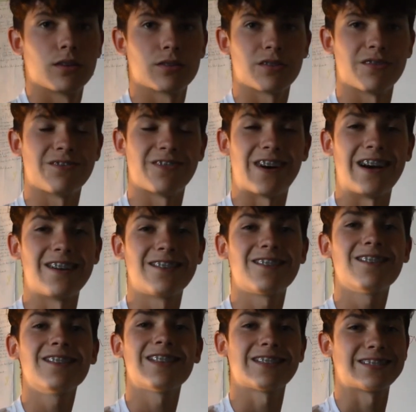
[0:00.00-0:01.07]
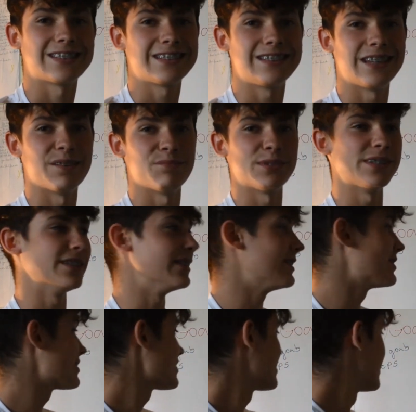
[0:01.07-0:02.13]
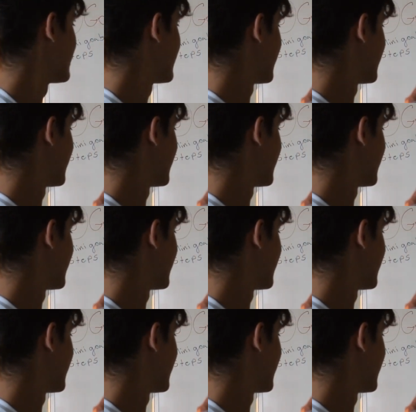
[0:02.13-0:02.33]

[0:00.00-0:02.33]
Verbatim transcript: The final step is